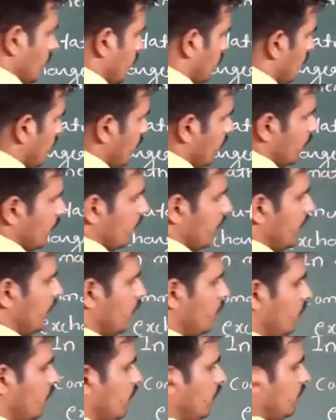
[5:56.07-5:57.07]
Okay, you can
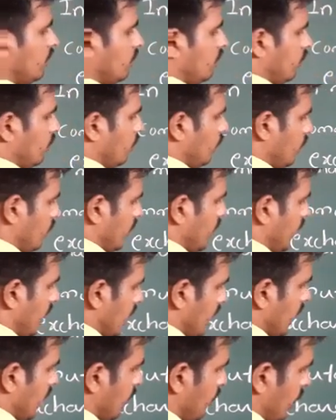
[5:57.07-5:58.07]
note
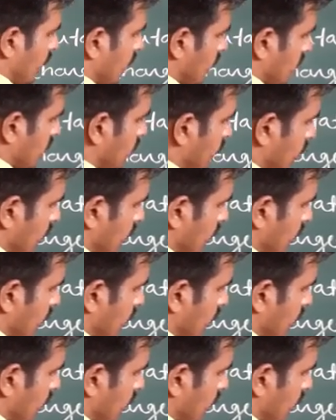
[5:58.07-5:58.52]
A plus